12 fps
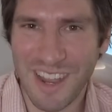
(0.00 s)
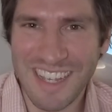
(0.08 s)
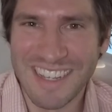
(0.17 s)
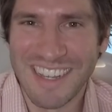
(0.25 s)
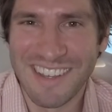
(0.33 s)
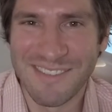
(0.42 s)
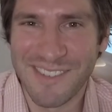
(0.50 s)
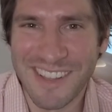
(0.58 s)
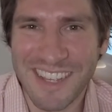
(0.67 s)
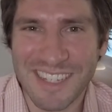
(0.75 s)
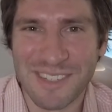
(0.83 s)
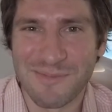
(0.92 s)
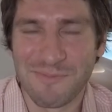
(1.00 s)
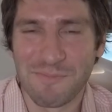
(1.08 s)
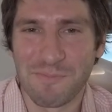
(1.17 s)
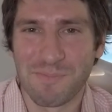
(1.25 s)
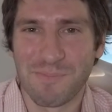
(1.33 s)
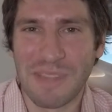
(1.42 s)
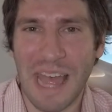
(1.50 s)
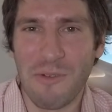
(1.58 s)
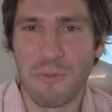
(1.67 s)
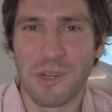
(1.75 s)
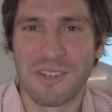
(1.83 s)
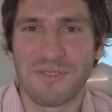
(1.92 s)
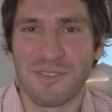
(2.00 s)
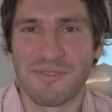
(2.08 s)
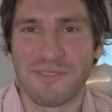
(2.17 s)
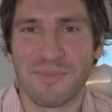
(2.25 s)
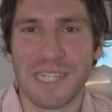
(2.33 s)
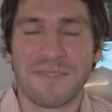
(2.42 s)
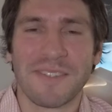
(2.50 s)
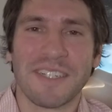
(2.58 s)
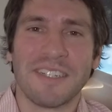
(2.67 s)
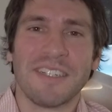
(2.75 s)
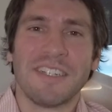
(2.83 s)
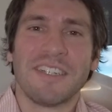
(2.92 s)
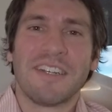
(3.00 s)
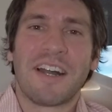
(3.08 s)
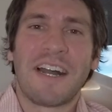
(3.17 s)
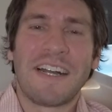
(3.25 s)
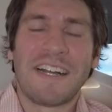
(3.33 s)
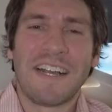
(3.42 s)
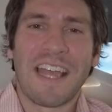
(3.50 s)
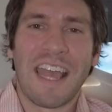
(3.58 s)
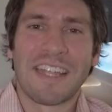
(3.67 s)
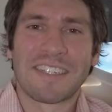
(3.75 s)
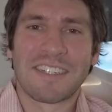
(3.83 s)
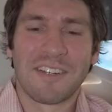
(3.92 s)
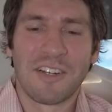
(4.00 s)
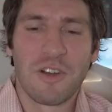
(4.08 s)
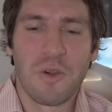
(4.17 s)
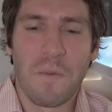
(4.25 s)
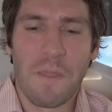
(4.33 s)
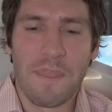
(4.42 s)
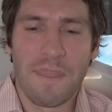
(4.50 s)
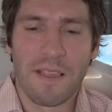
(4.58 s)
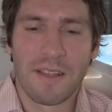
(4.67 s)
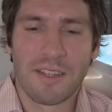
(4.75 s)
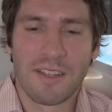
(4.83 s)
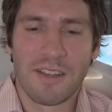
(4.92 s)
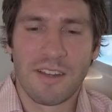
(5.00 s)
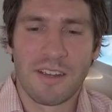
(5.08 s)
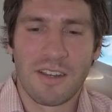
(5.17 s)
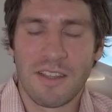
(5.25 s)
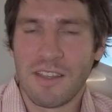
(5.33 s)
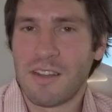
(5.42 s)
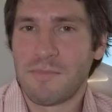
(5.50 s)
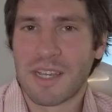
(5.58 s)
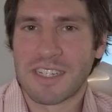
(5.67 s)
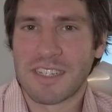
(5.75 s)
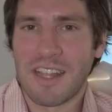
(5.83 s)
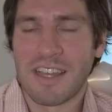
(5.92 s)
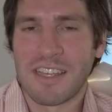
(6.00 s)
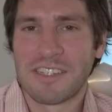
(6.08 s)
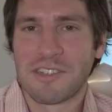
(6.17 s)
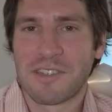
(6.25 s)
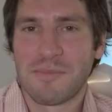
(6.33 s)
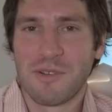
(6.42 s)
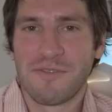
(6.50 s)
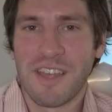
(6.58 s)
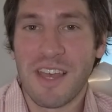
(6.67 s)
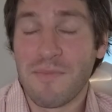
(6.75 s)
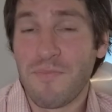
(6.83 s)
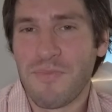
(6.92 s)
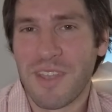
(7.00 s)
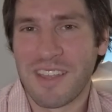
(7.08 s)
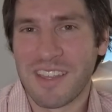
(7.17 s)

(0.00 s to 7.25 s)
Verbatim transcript: right? It really is that wonderful for me. Uh, and so, you know, because it's a lot easier to move them